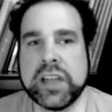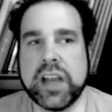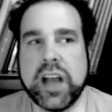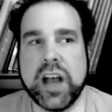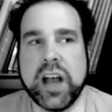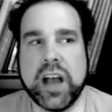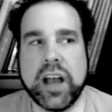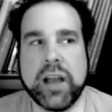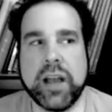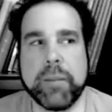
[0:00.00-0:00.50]

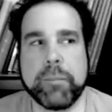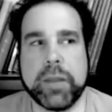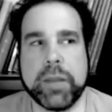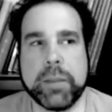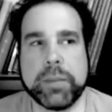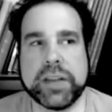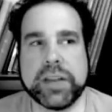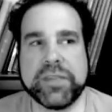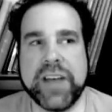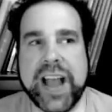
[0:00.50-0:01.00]
Uh, but
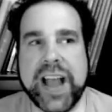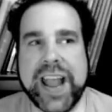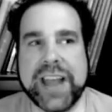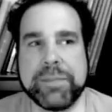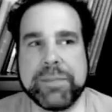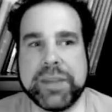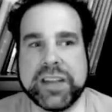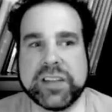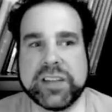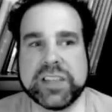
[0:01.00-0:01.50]
but if I
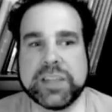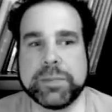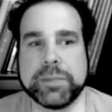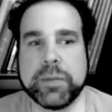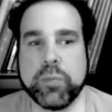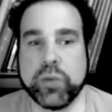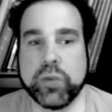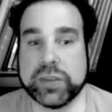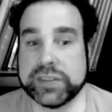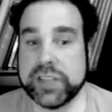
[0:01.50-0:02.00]
had been a little
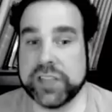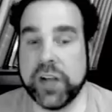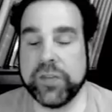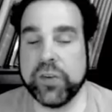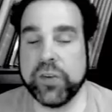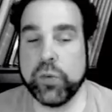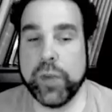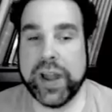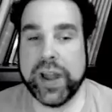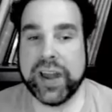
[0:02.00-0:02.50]
bit more self
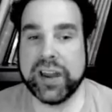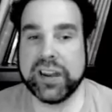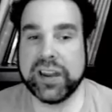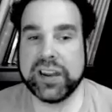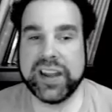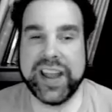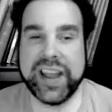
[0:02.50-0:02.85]
aware,